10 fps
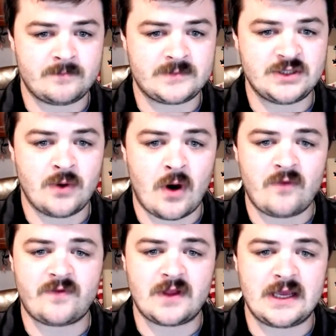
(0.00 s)
to
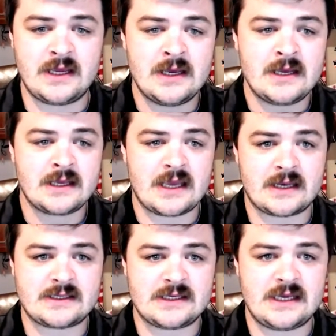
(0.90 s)
hopefully
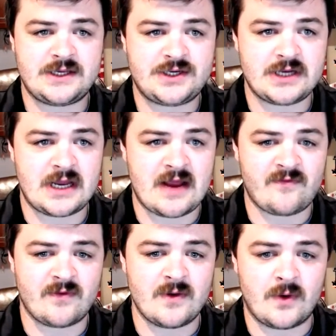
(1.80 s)
get each and
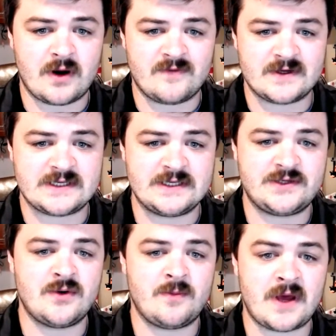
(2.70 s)
every one of us
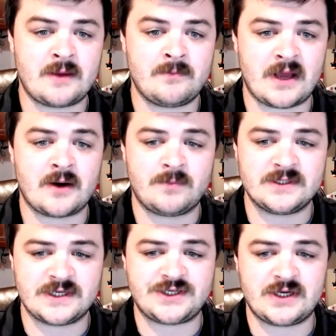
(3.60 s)
into a better
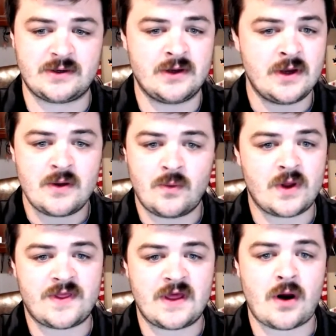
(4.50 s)
position
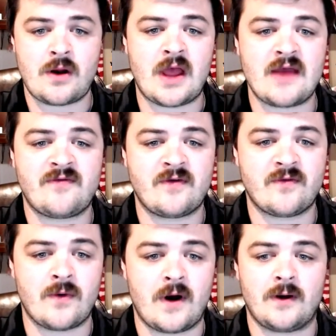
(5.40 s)
within our life
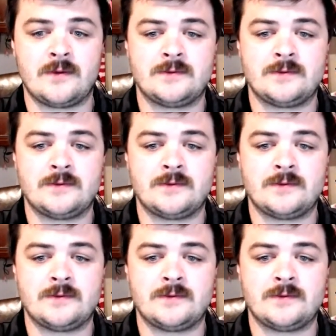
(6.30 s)
overall.